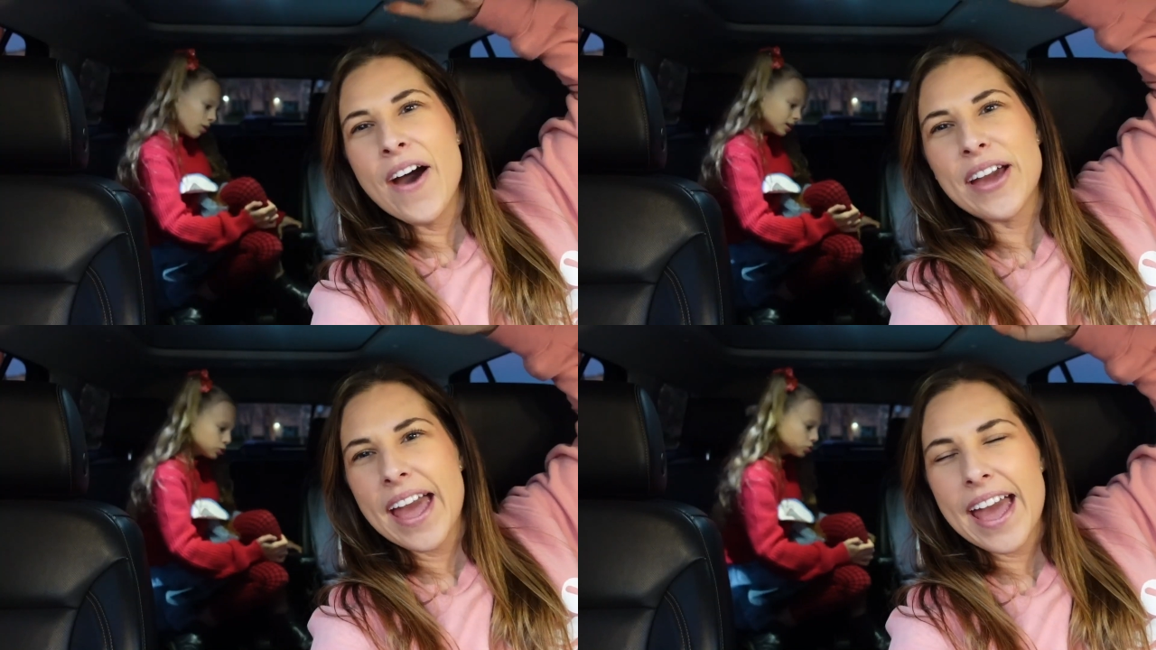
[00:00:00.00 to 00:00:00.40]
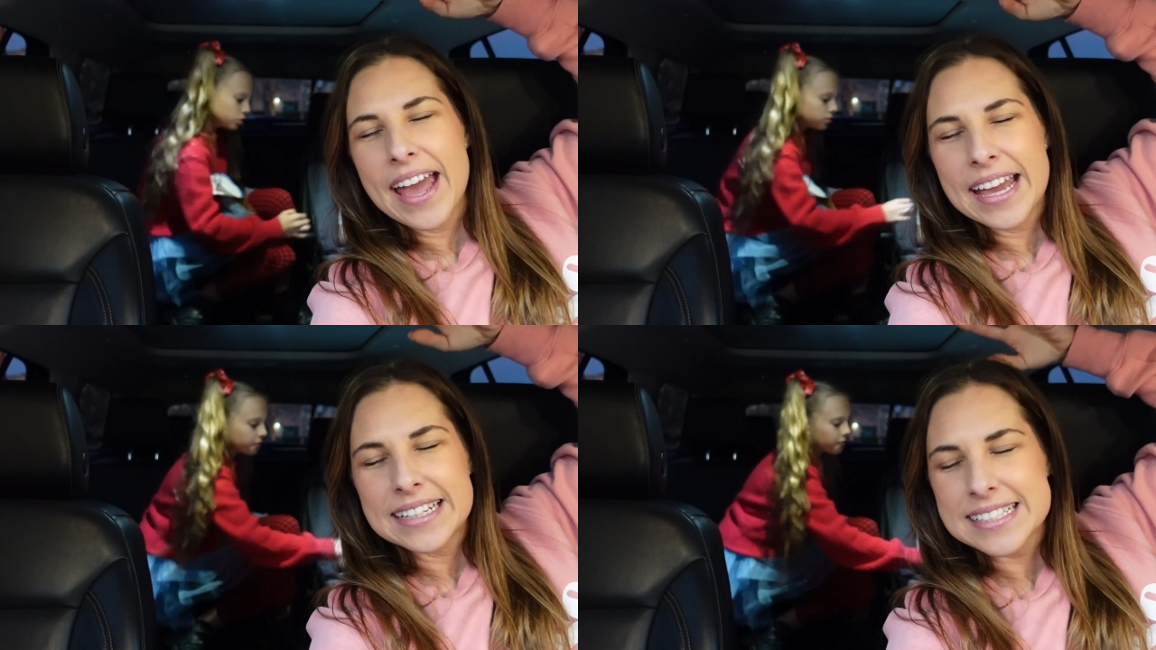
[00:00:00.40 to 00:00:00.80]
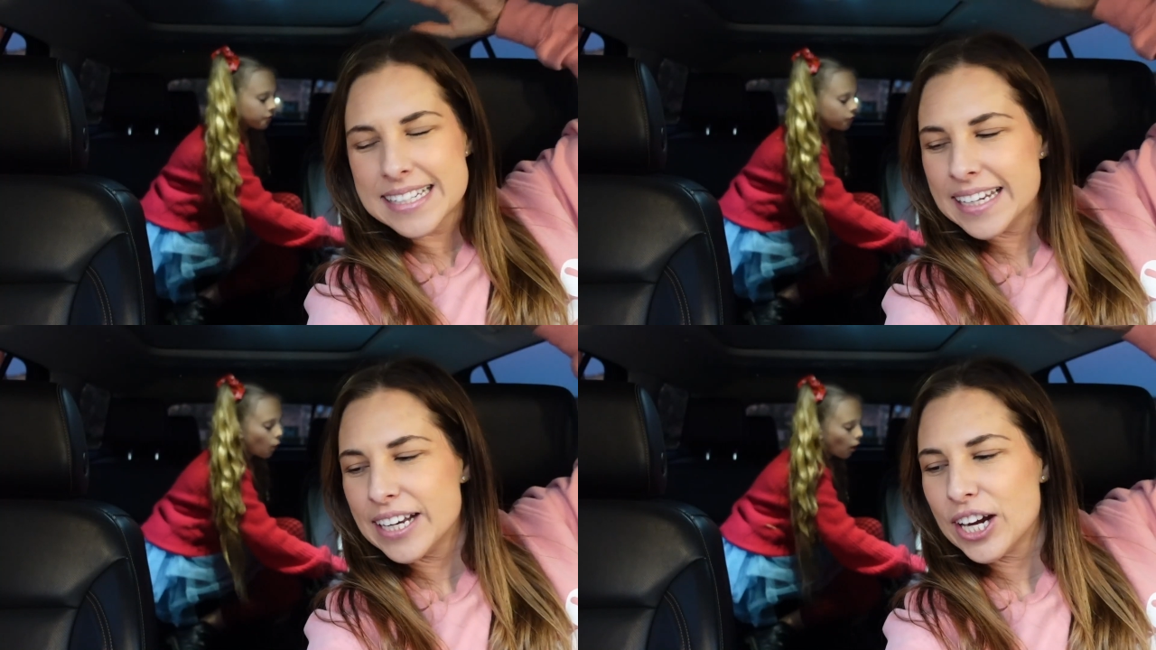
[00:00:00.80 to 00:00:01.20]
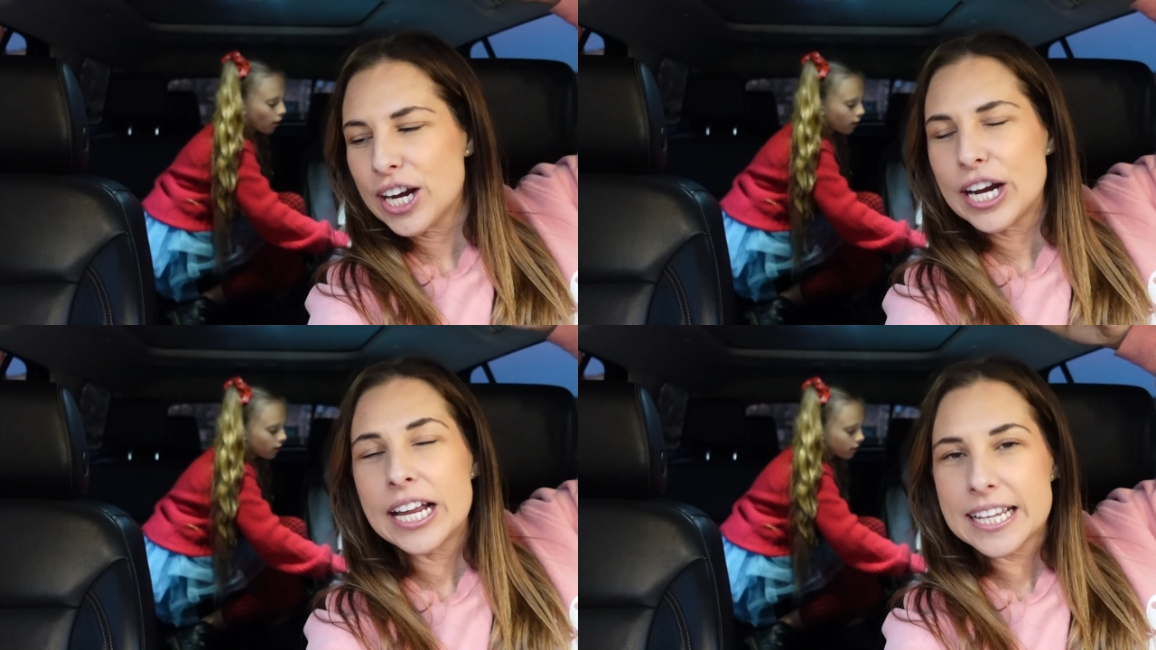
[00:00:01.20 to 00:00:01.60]
Speaker 1: Okay,
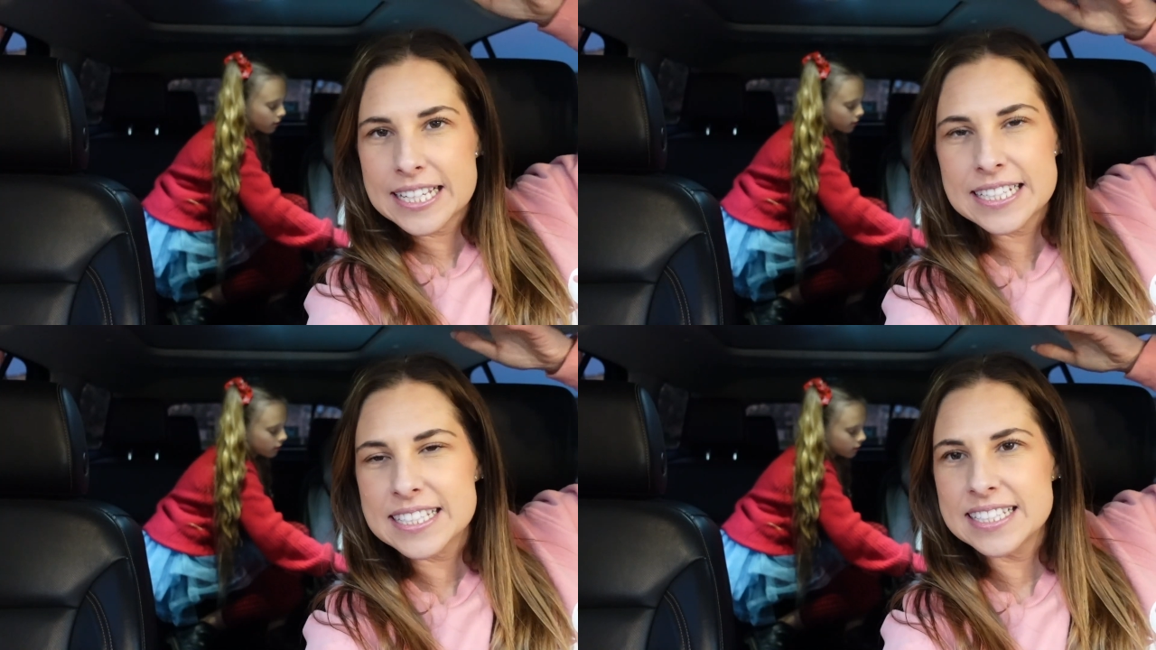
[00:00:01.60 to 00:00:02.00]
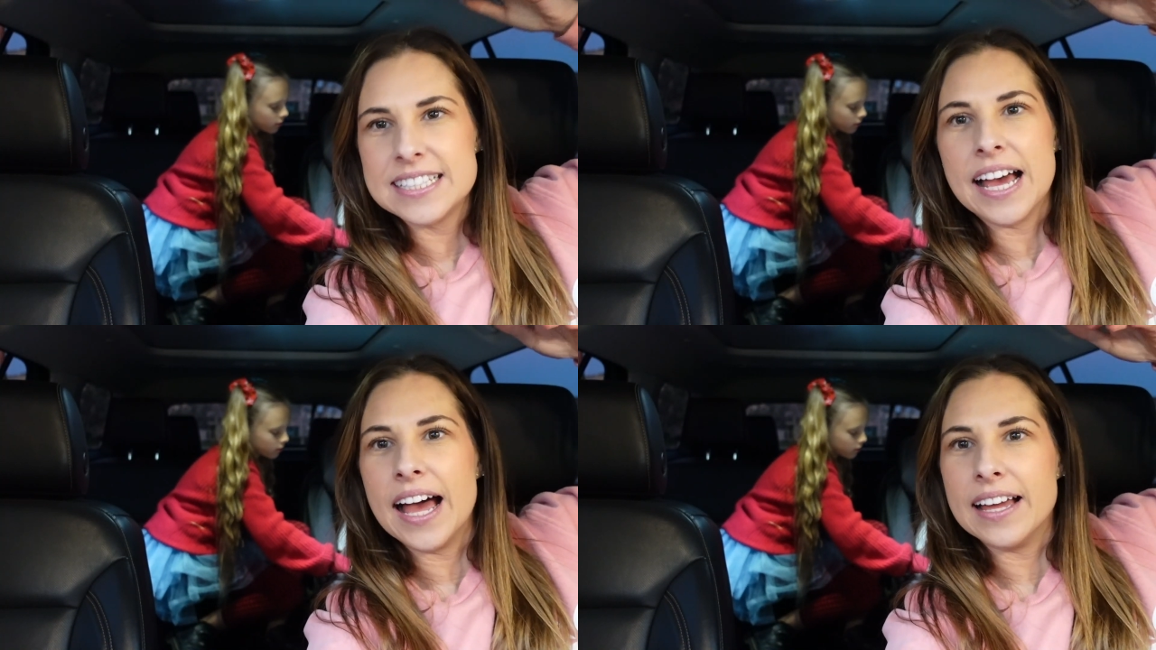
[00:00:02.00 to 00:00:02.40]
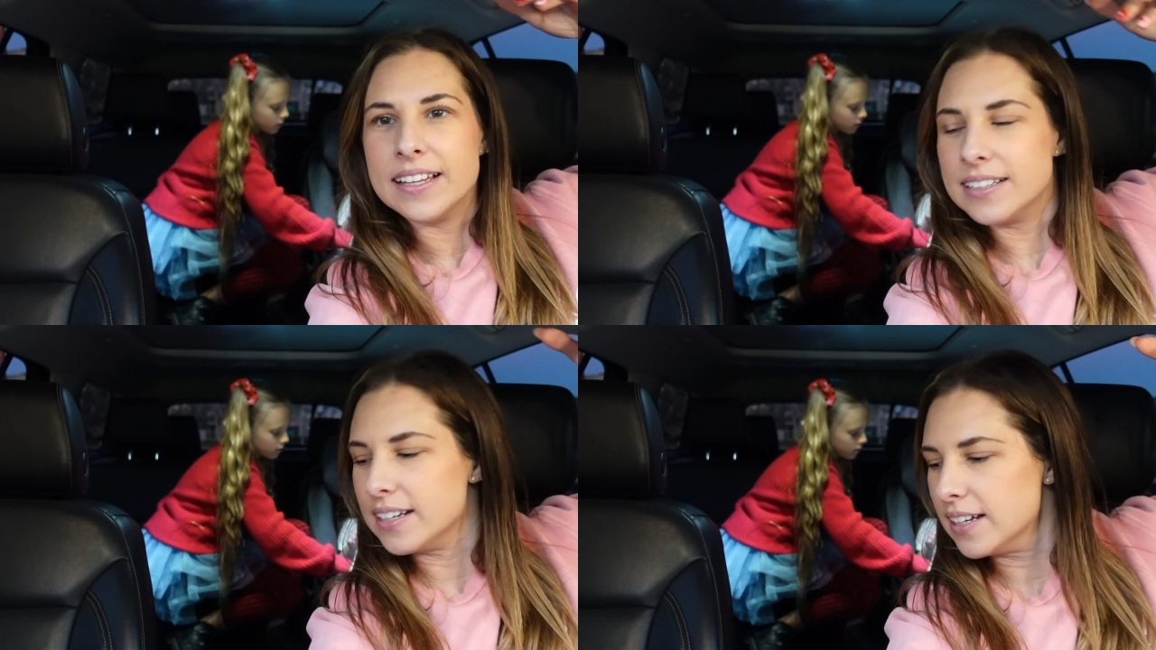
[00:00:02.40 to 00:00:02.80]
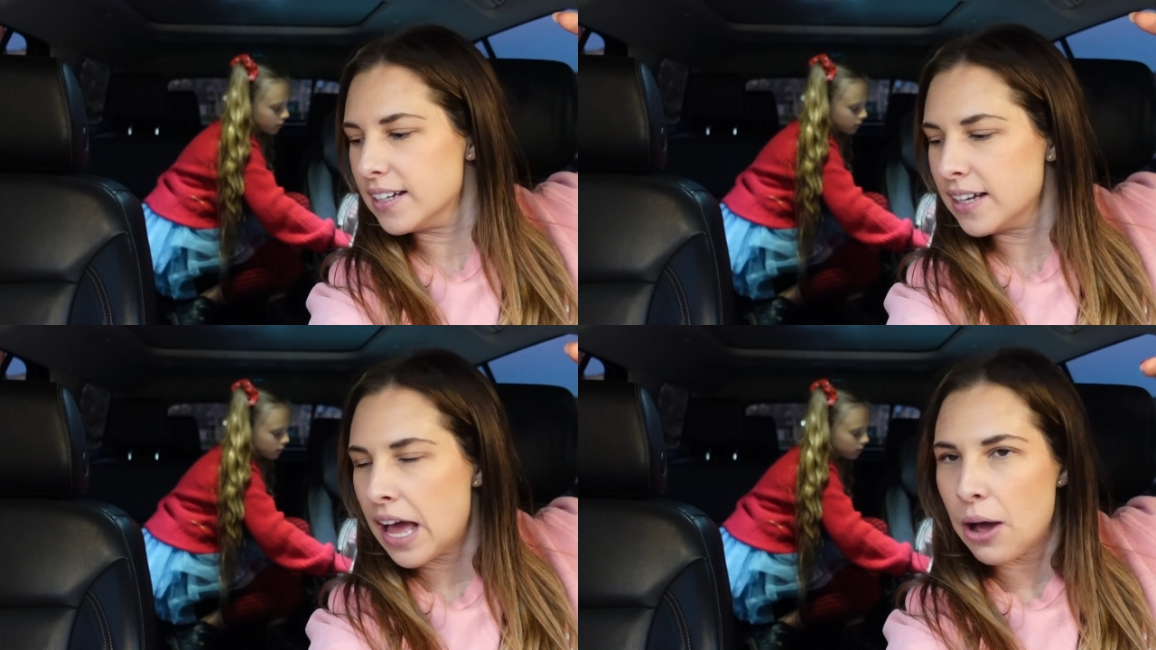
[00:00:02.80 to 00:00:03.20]
dinner is done.
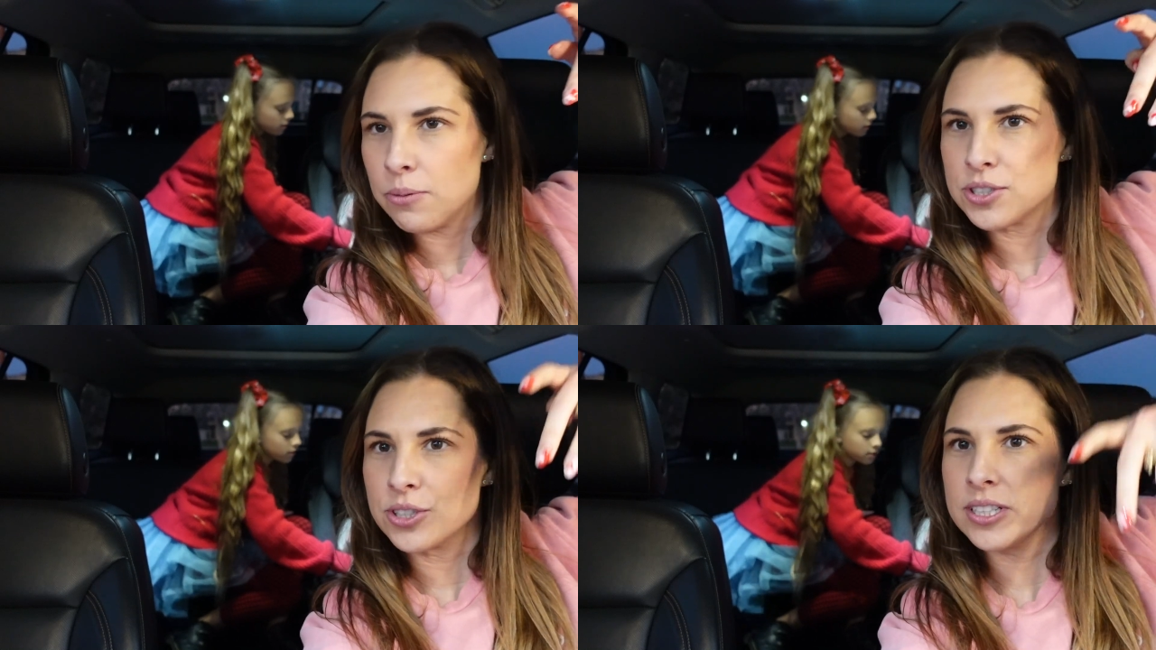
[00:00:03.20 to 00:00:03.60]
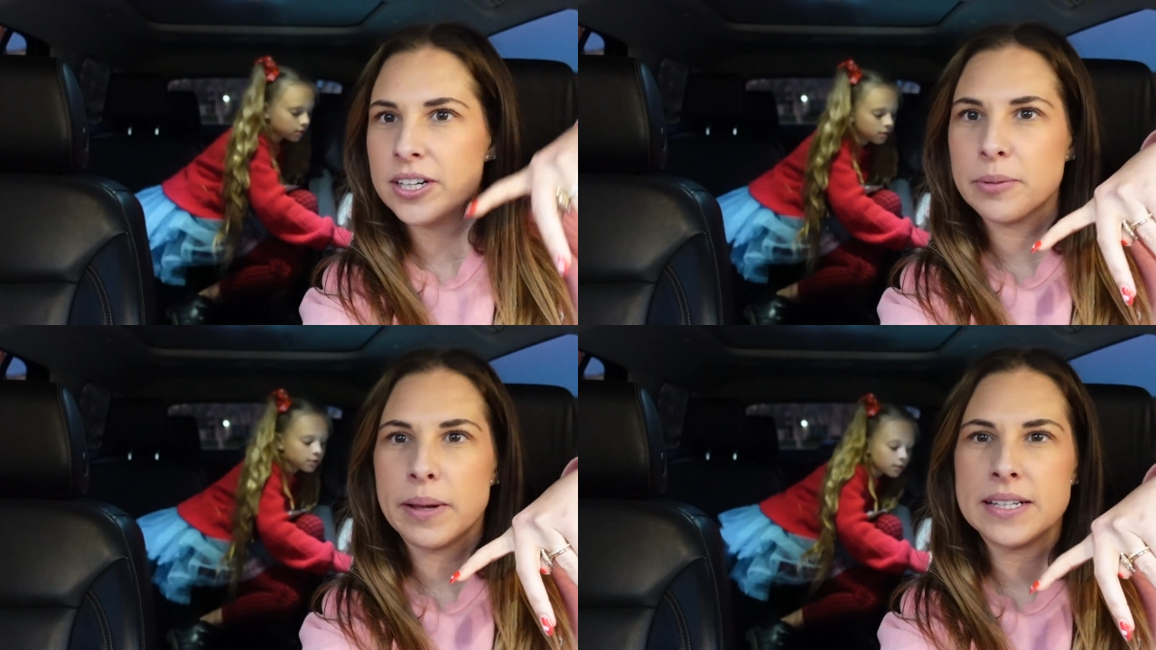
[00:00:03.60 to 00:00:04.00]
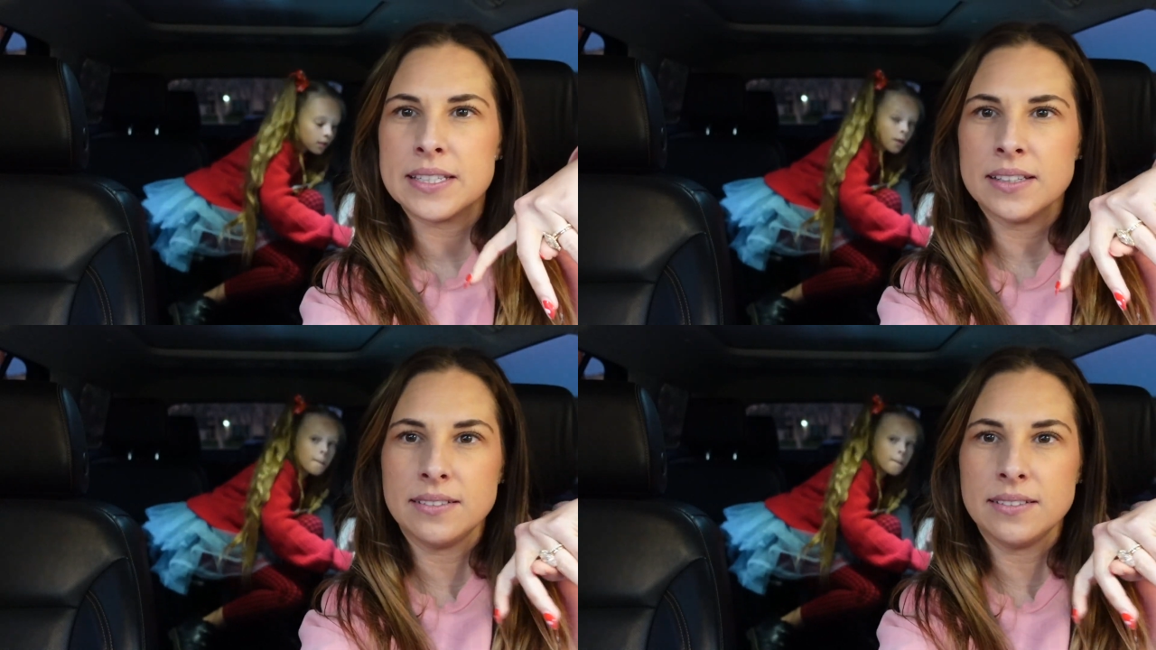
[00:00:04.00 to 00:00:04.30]
How was your dinner, Peyton?